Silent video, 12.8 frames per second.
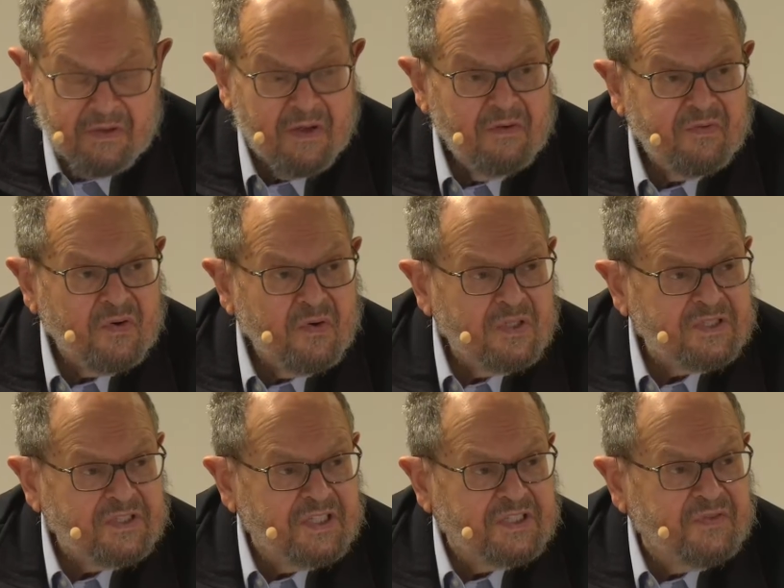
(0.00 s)
Of
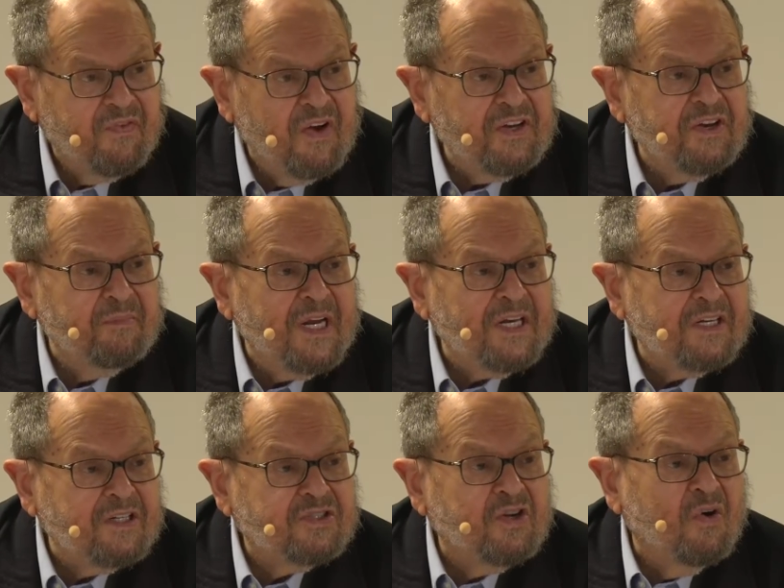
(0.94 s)
course, it's
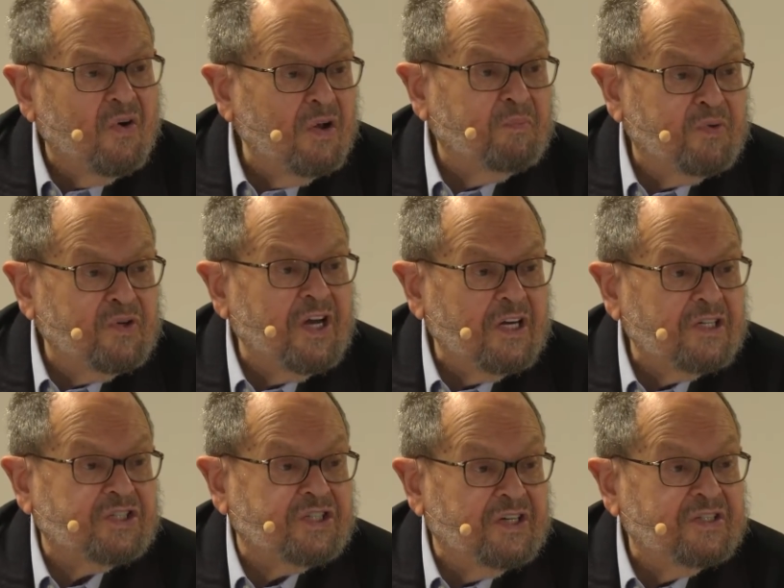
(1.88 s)
fundamental to all
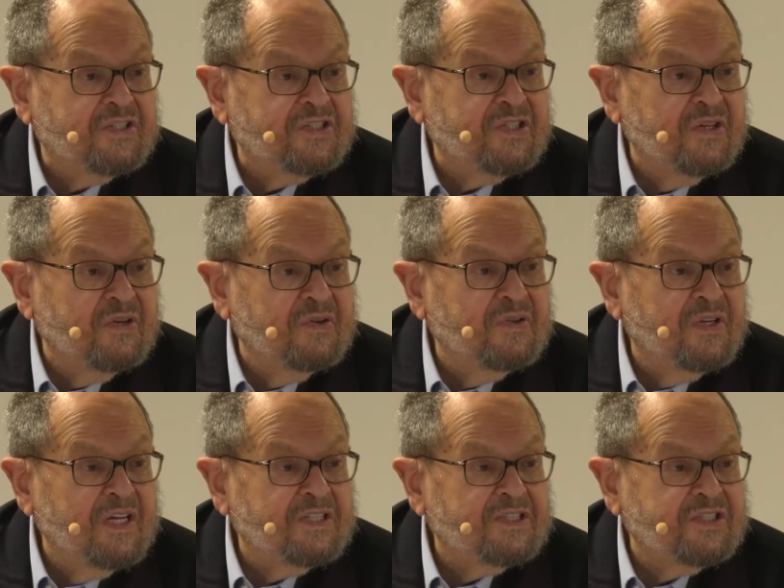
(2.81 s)
production, so
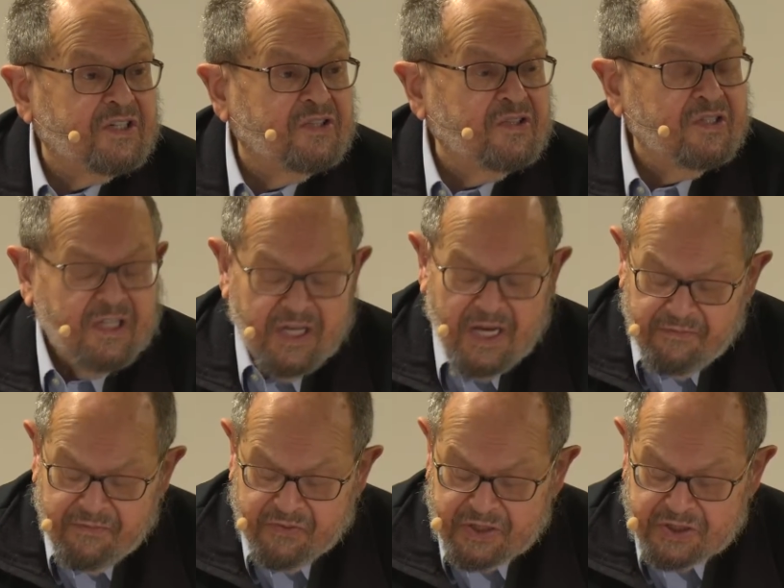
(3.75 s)
that's a good
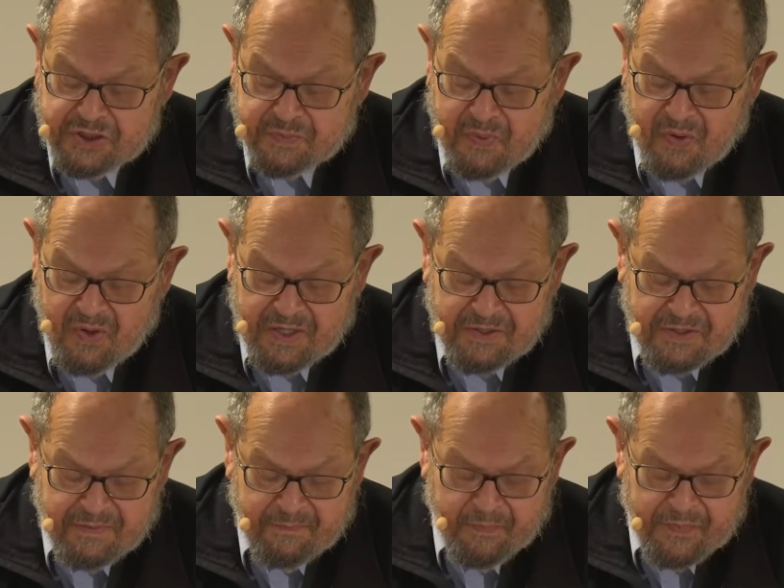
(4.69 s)
leverage point.